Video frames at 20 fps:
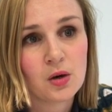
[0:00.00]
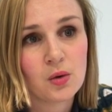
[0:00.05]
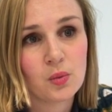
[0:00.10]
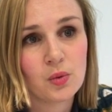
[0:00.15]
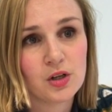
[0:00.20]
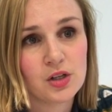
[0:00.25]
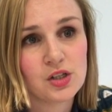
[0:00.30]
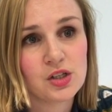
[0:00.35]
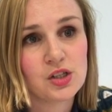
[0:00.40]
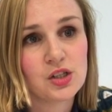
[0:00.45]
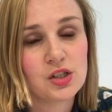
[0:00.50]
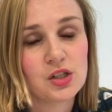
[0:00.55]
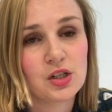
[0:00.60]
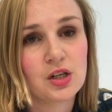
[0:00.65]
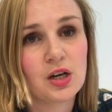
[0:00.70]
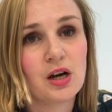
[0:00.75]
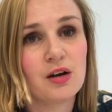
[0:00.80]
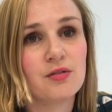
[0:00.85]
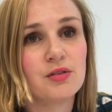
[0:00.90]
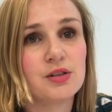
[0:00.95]
which
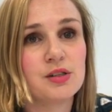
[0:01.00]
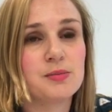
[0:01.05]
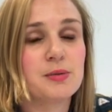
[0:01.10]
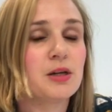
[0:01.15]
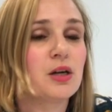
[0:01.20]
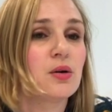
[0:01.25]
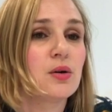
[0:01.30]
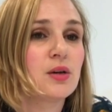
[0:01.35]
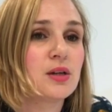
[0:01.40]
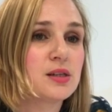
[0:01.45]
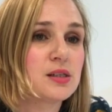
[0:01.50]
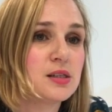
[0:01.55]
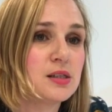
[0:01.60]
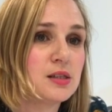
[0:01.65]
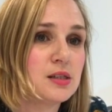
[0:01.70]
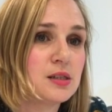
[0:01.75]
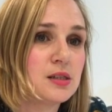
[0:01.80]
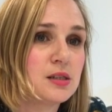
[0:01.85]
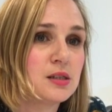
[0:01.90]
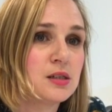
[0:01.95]
been going
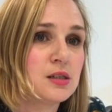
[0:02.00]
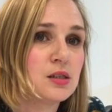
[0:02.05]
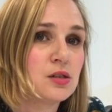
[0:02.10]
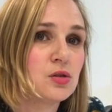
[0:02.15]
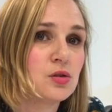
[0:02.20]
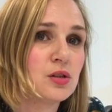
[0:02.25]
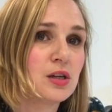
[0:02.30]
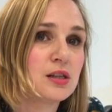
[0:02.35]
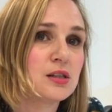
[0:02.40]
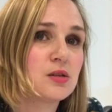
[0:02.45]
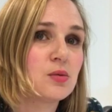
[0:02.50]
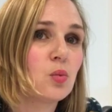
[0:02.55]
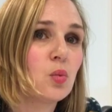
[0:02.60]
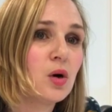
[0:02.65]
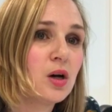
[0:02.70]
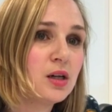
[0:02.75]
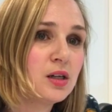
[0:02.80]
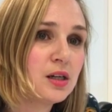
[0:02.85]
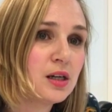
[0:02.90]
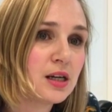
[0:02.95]
since
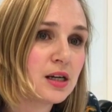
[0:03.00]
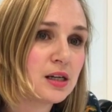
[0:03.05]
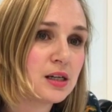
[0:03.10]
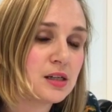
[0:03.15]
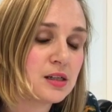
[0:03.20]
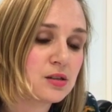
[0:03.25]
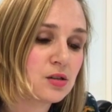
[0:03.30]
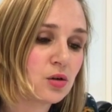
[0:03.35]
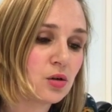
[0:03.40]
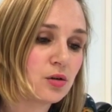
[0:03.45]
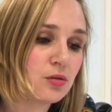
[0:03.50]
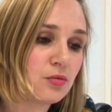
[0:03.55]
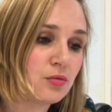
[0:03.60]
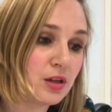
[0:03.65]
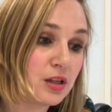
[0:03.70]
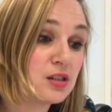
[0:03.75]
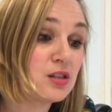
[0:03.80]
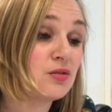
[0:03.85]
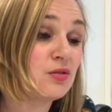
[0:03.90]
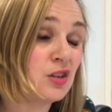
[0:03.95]
2001 and has got
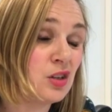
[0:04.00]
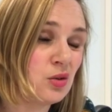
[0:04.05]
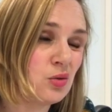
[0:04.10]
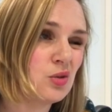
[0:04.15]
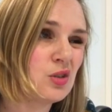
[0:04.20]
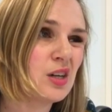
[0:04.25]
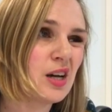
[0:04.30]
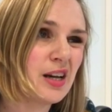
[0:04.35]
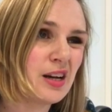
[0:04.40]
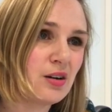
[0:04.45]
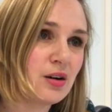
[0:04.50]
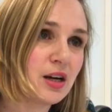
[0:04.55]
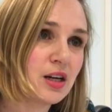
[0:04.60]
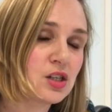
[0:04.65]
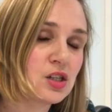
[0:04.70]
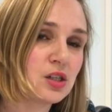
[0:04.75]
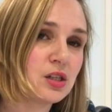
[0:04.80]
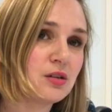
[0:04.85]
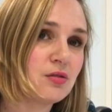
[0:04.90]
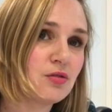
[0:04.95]
relatively good data
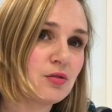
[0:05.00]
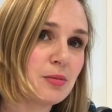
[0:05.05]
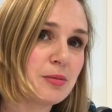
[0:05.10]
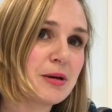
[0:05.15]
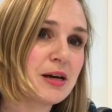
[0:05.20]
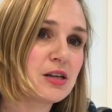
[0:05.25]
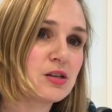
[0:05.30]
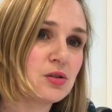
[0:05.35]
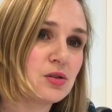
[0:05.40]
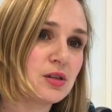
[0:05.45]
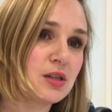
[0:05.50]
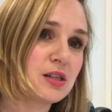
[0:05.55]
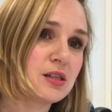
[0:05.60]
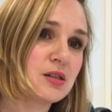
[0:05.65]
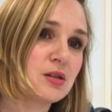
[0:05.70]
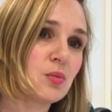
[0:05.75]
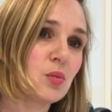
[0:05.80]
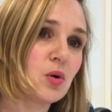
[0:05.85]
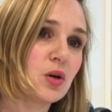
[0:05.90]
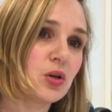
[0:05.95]
actually from about
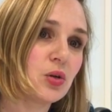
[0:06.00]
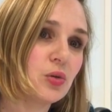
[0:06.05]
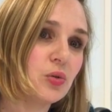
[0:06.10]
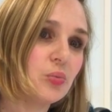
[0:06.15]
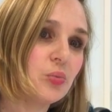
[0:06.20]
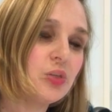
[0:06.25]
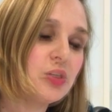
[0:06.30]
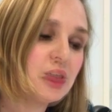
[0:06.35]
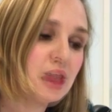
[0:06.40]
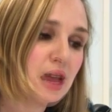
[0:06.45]
2001 onwards.